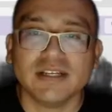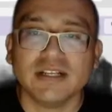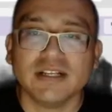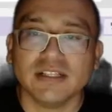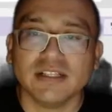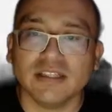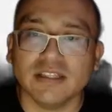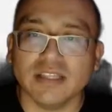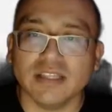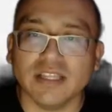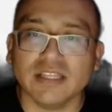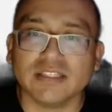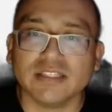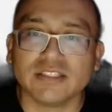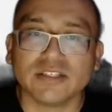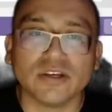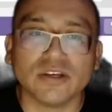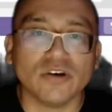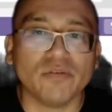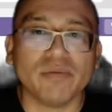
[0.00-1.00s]
Let's
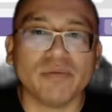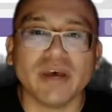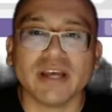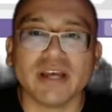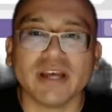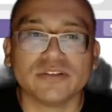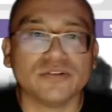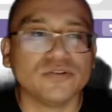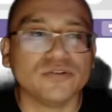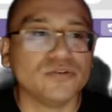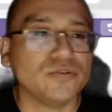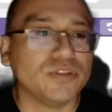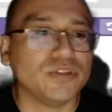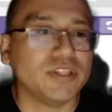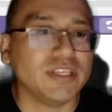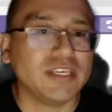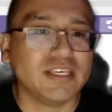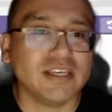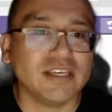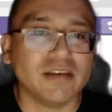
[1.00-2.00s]
go back to
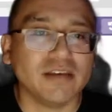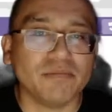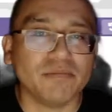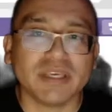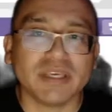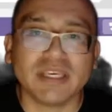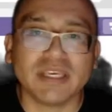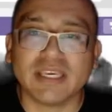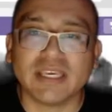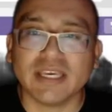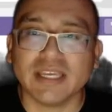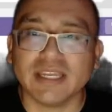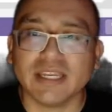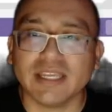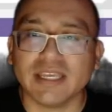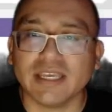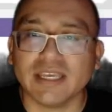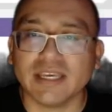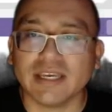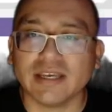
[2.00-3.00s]
the
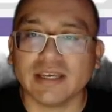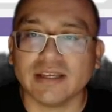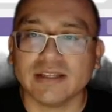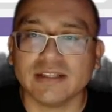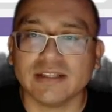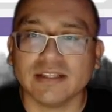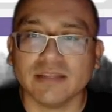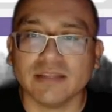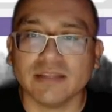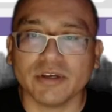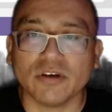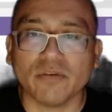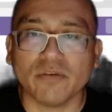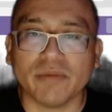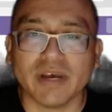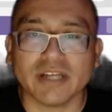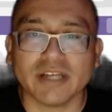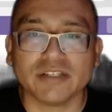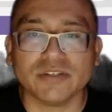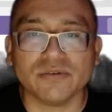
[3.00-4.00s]
beginning. Let me go
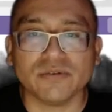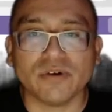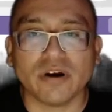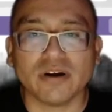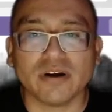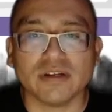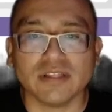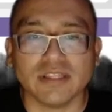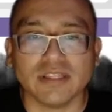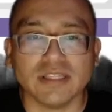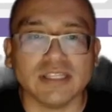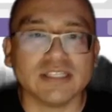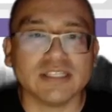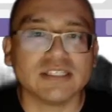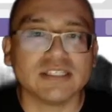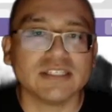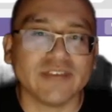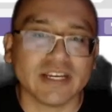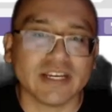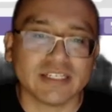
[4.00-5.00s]
back to our
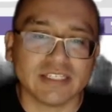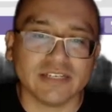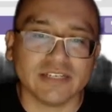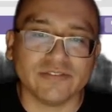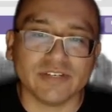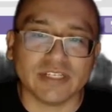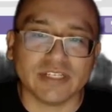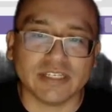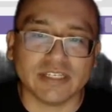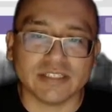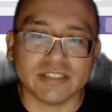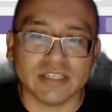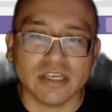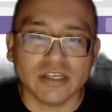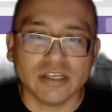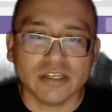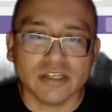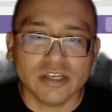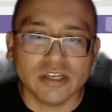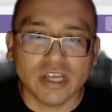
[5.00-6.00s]
list of activities.
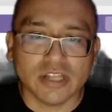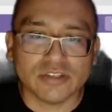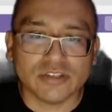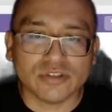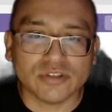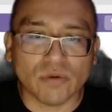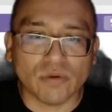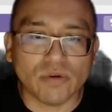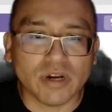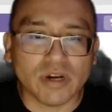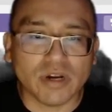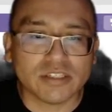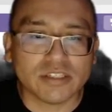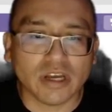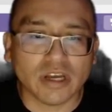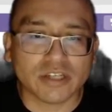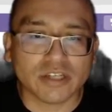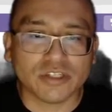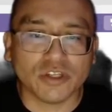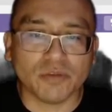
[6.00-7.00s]
And so I want to
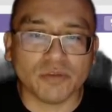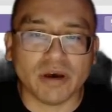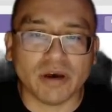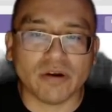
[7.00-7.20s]
talk to you about